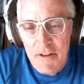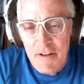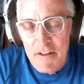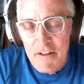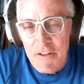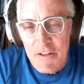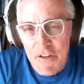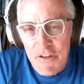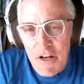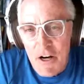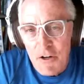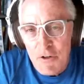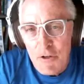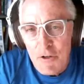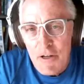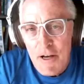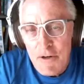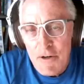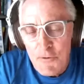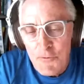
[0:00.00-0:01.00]
Is how
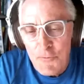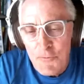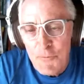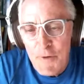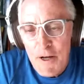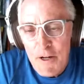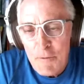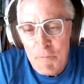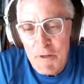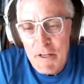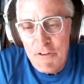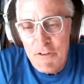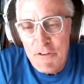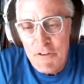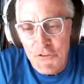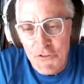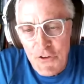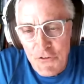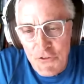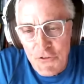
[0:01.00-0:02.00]
to how to how to be
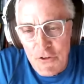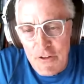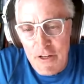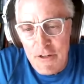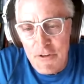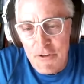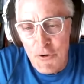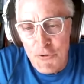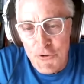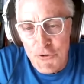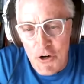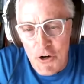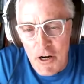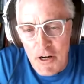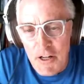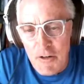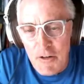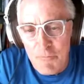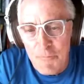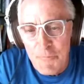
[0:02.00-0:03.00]
consistent in your
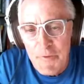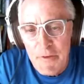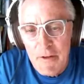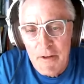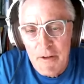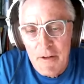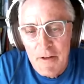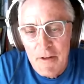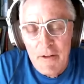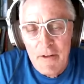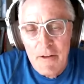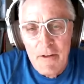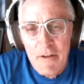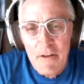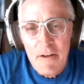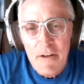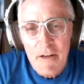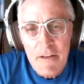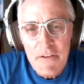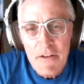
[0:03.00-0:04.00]
training,
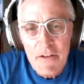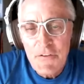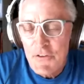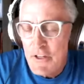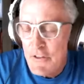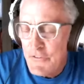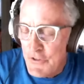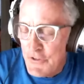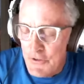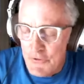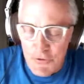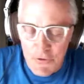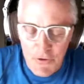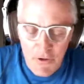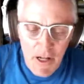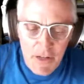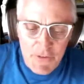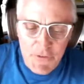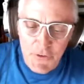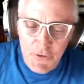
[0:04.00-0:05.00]
and this gets into
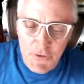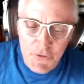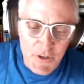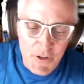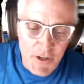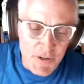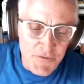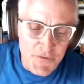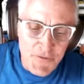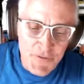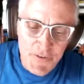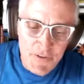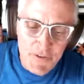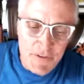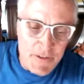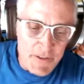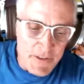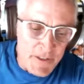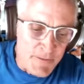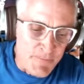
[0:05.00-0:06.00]
lots of stuff.
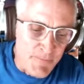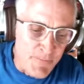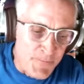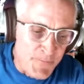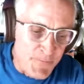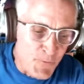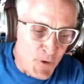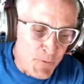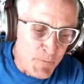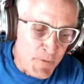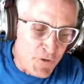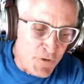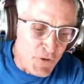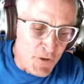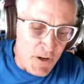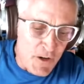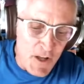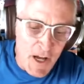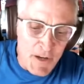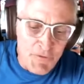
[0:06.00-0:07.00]
Um, we mentioned
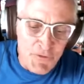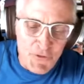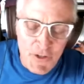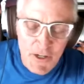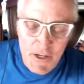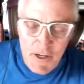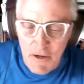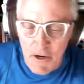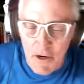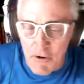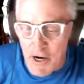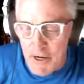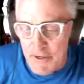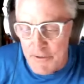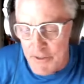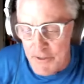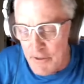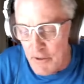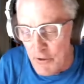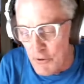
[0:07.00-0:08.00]
lifestyle, or I
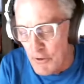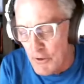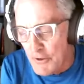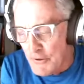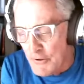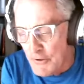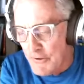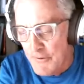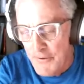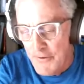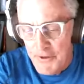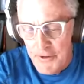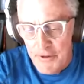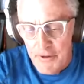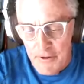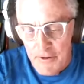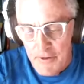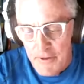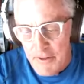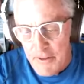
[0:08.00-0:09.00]
did earlier.
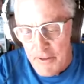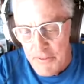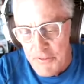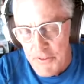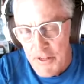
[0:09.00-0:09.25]
Mm-hmm.